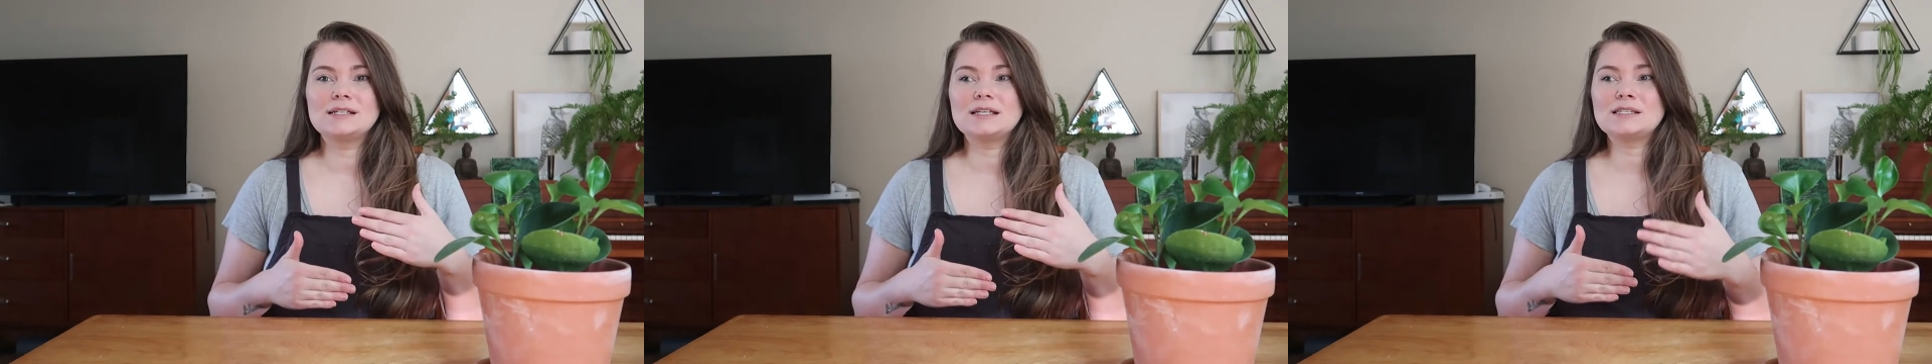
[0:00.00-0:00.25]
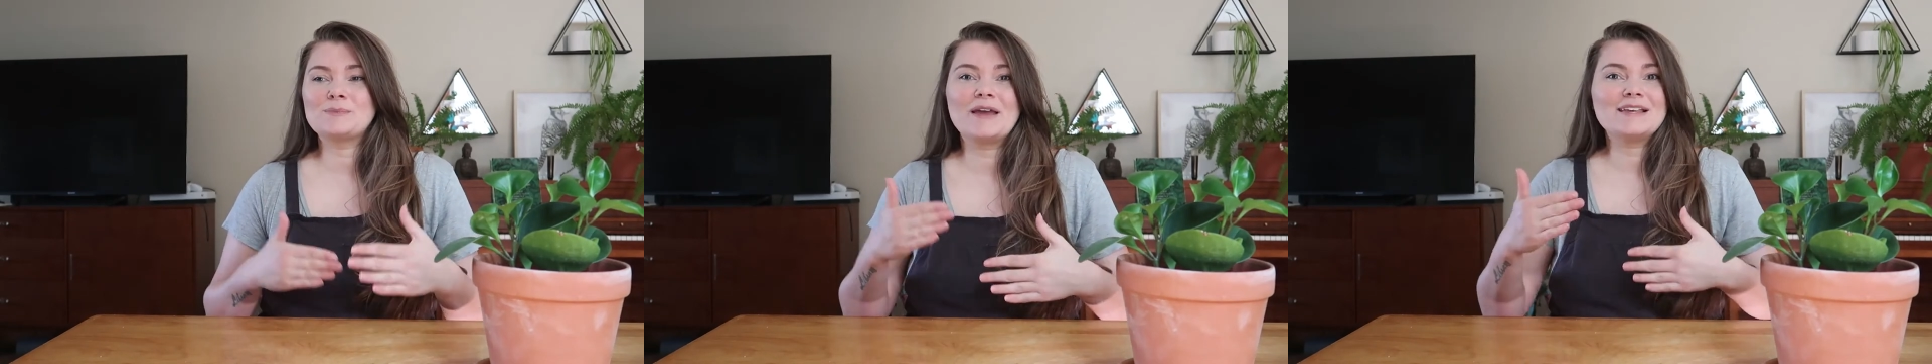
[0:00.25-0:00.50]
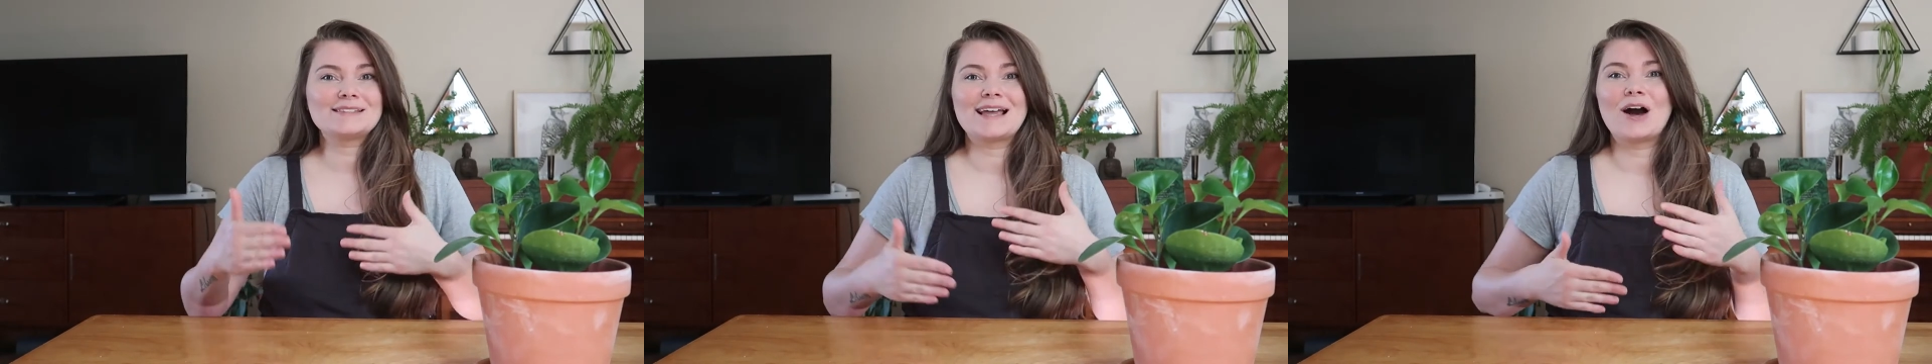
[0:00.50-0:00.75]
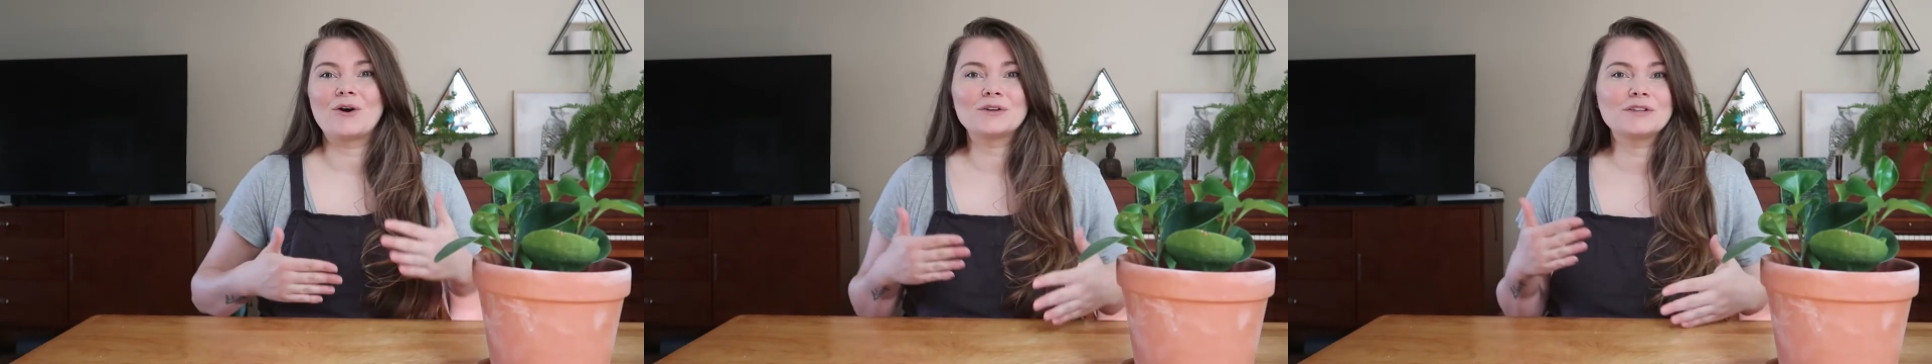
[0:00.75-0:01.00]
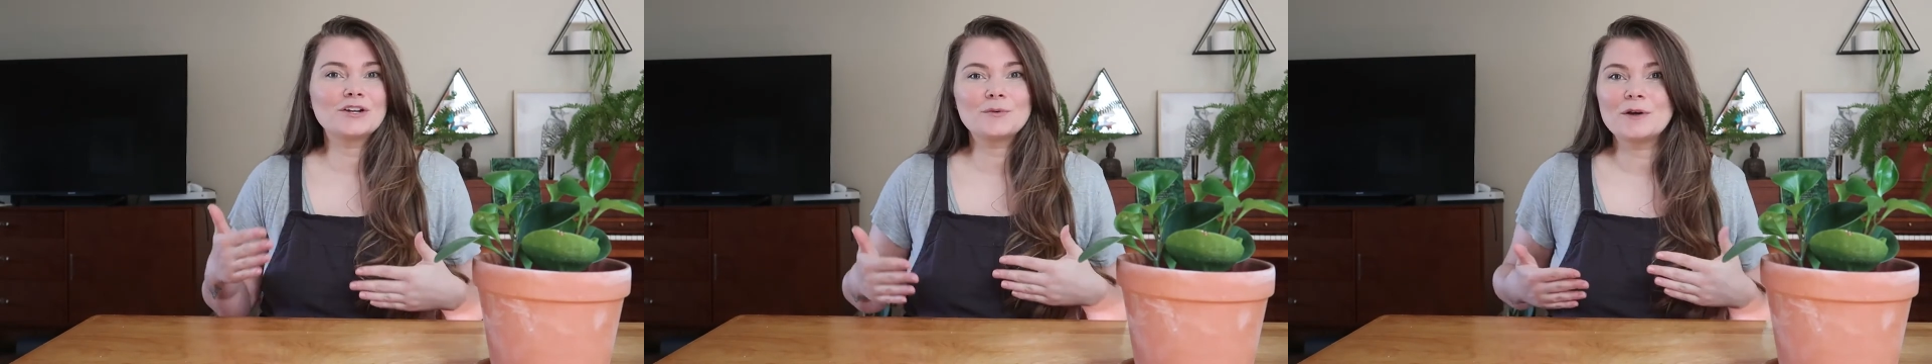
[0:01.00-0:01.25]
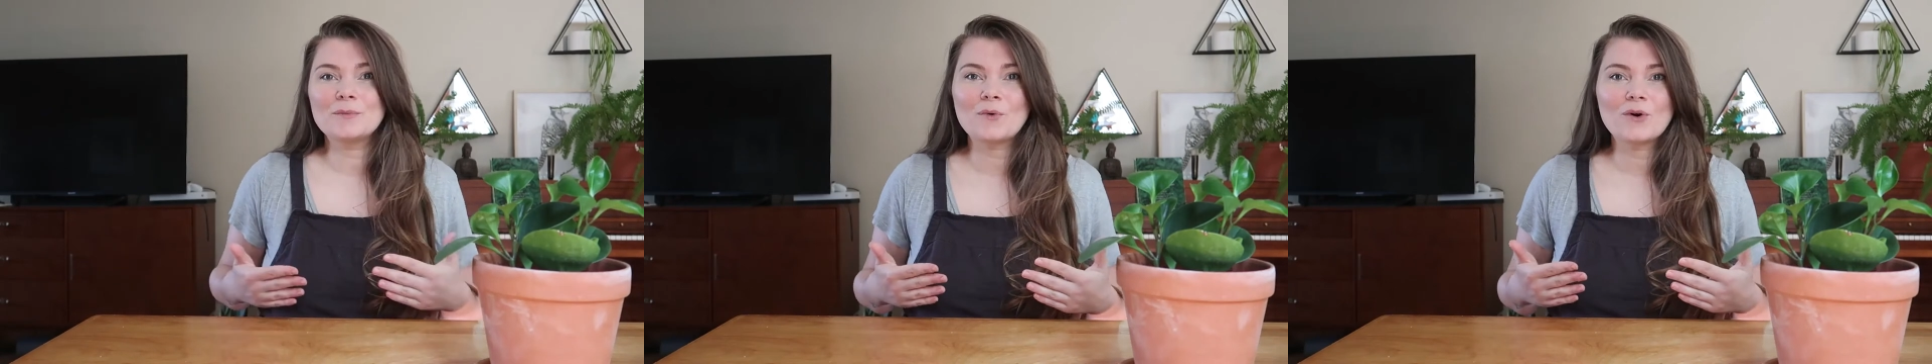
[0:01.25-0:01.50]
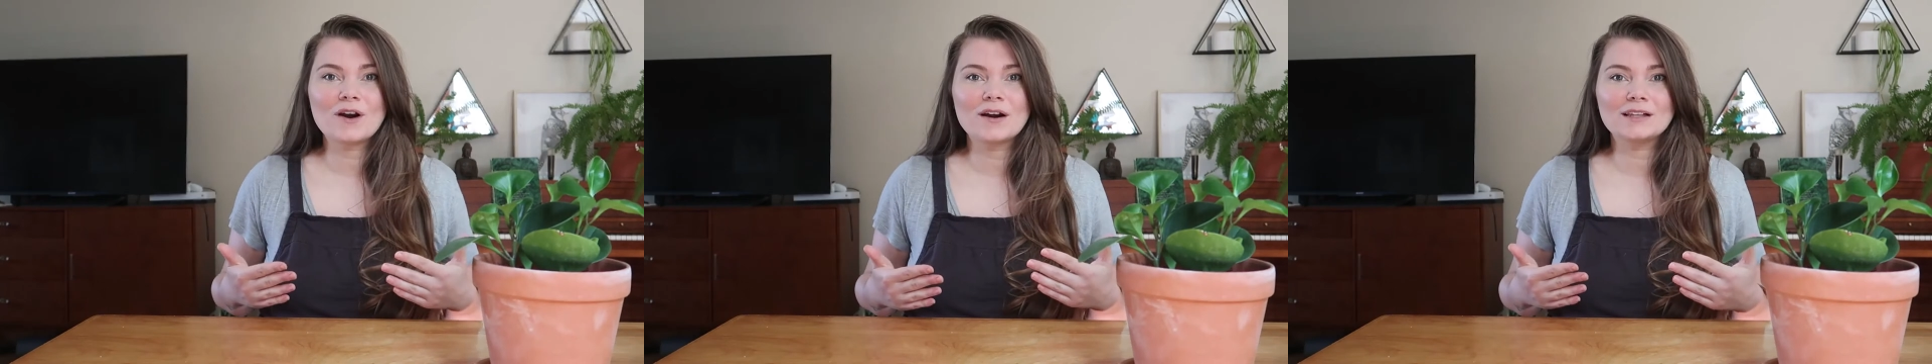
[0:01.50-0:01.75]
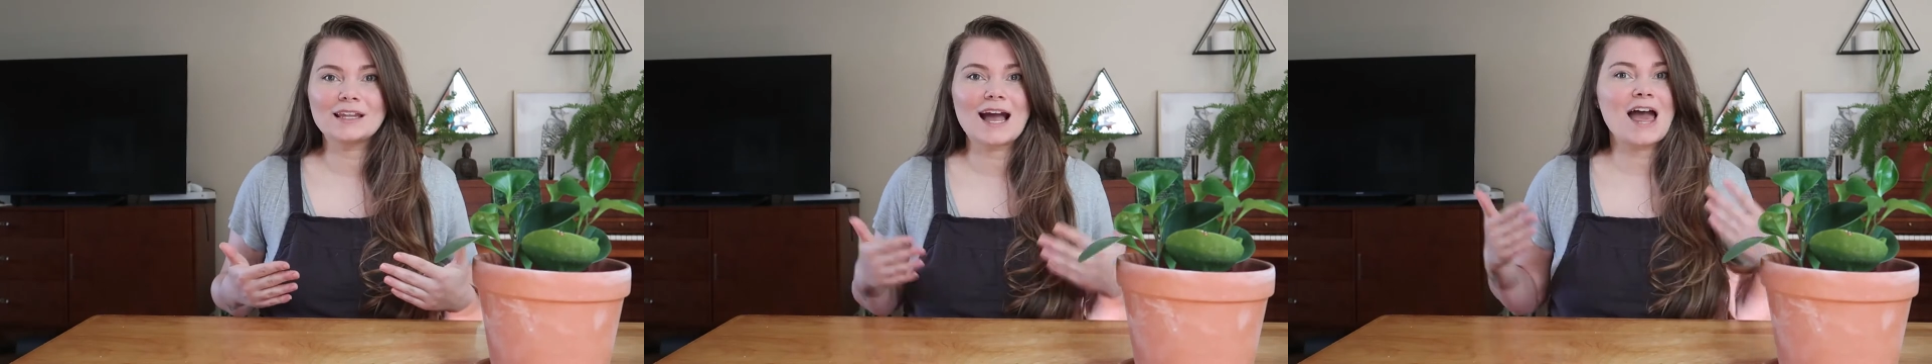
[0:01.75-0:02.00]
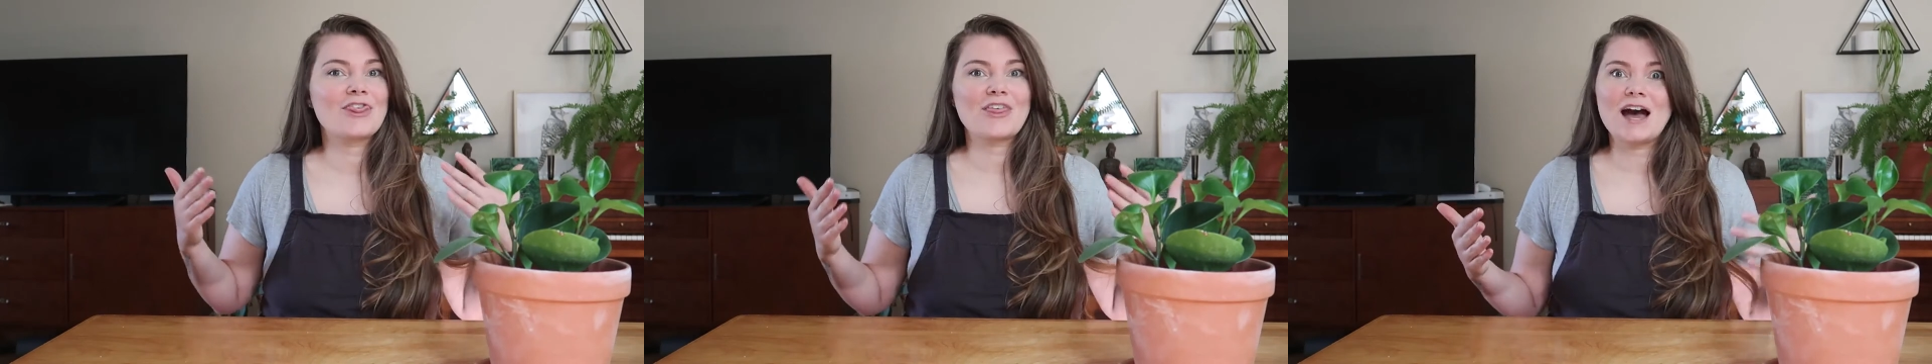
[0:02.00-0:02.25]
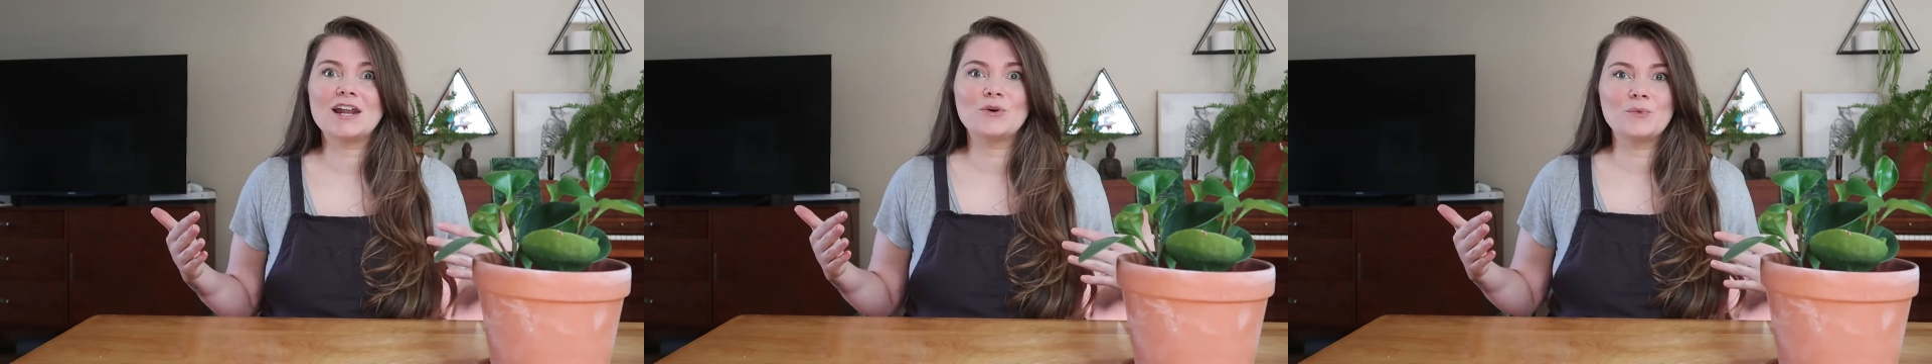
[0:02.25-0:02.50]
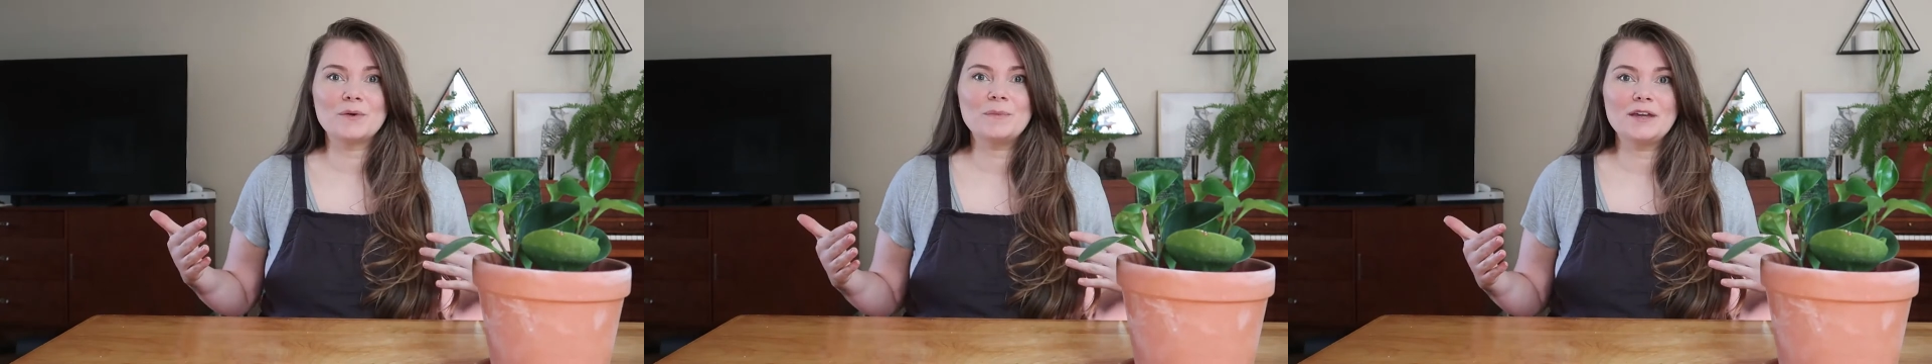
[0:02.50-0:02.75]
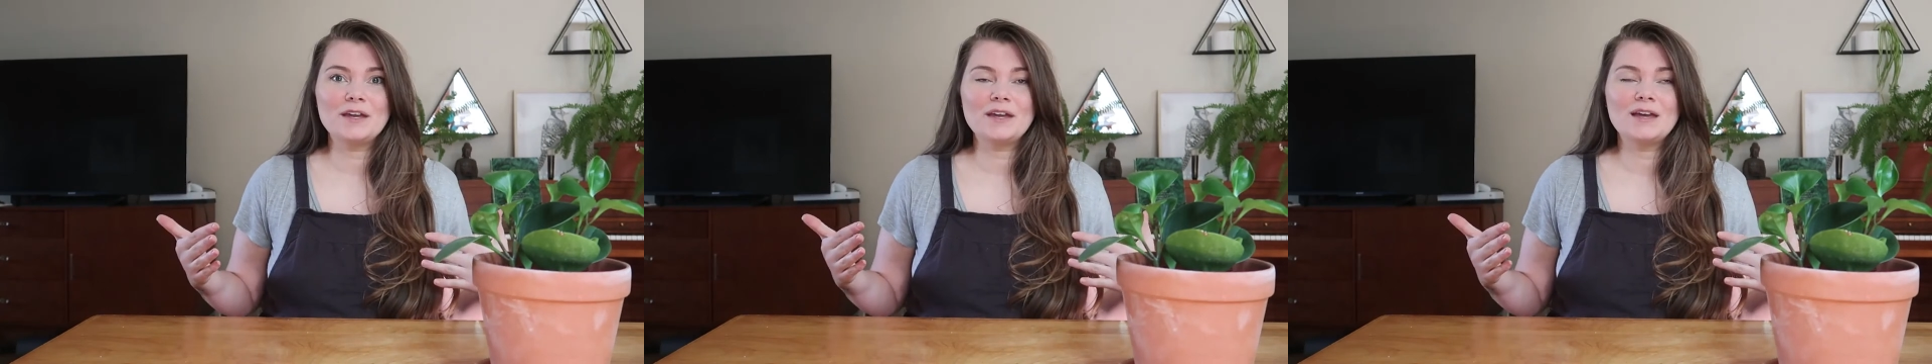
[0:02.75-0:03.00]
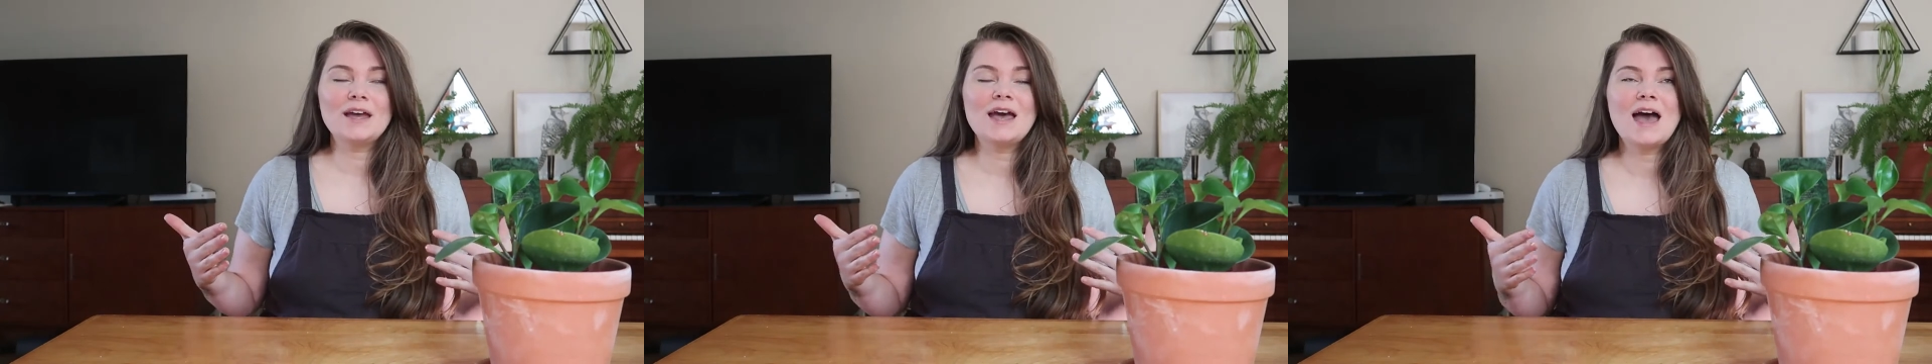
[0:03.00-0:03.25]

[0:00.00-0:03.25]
spaced out a little bit more like I thought it would be